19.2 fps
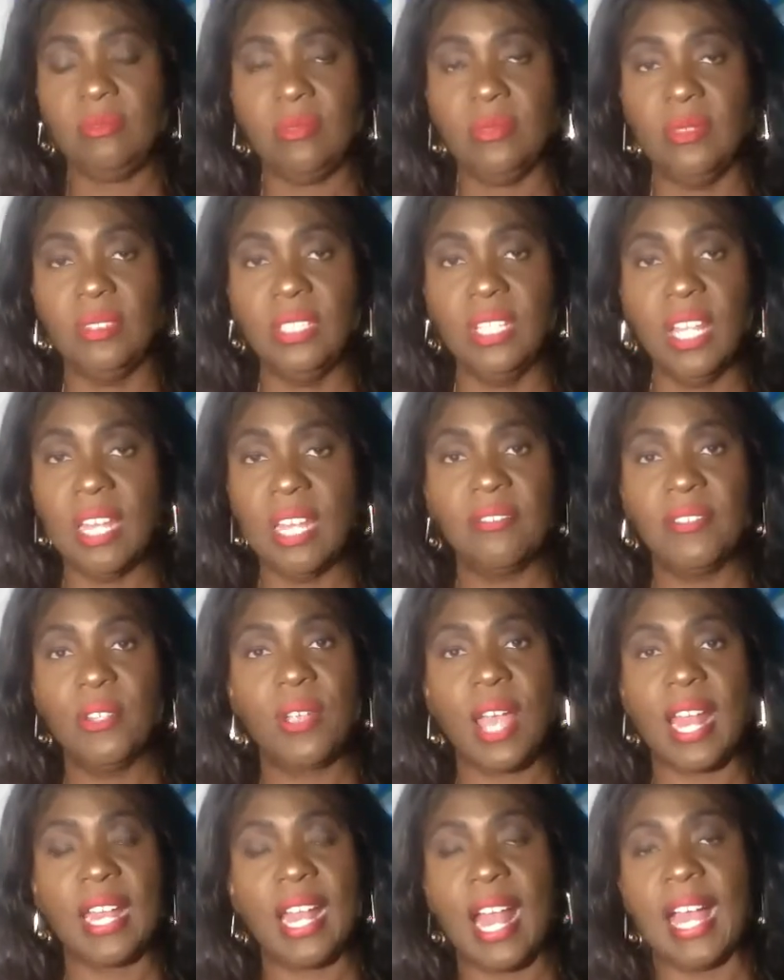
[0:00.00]
None of you
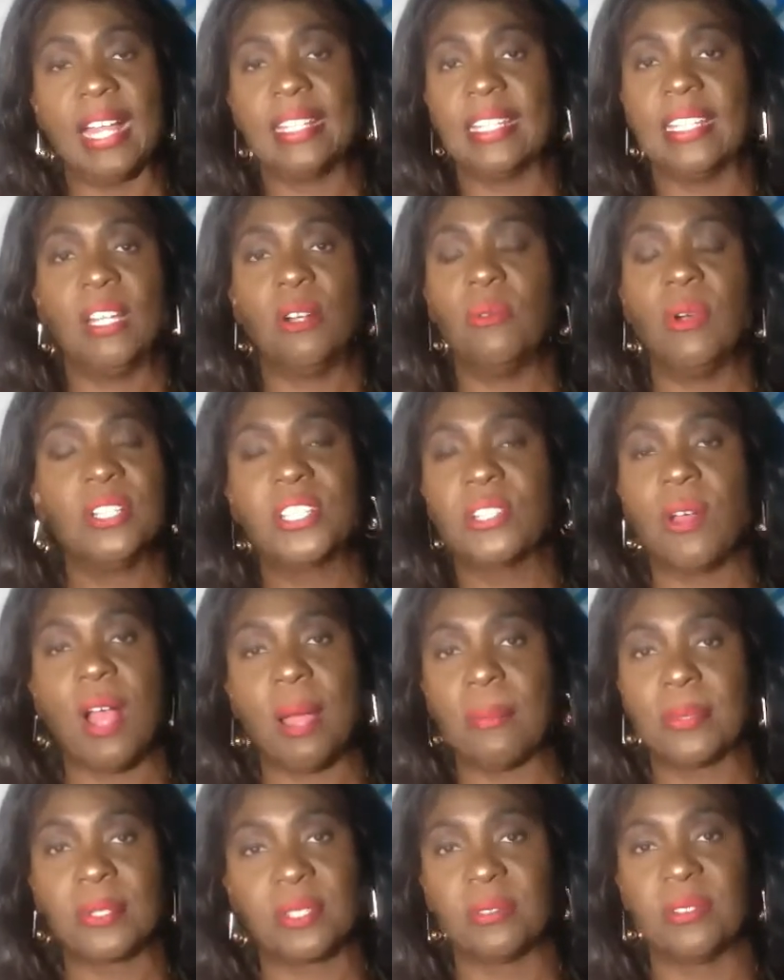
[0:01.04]
got an idea what your
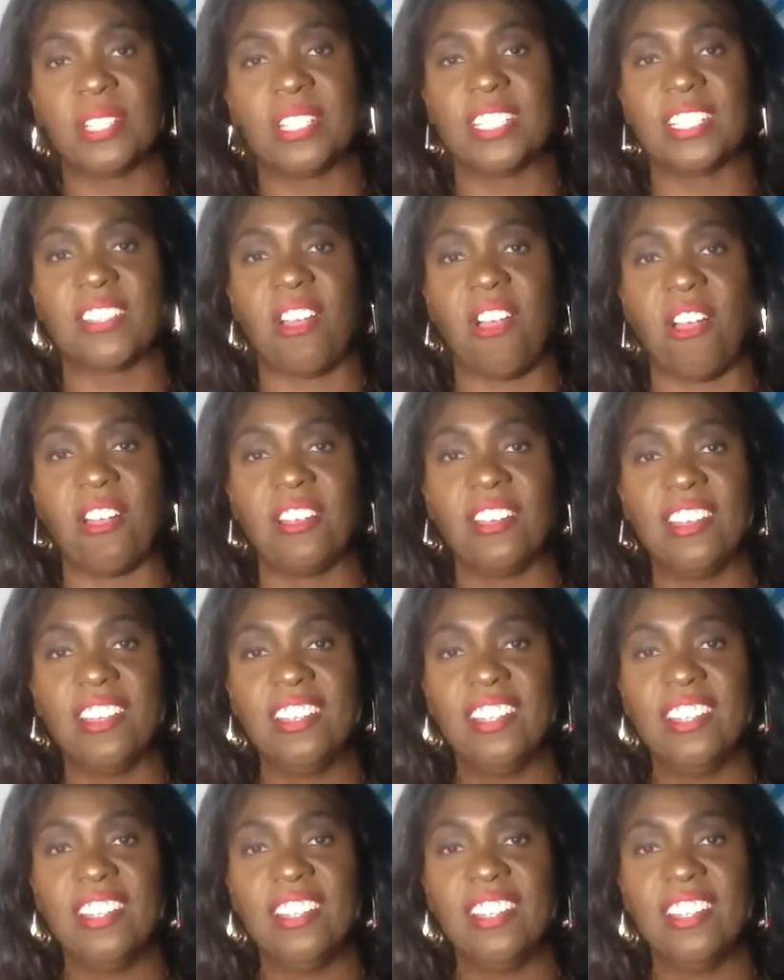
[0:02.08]
opportunities are.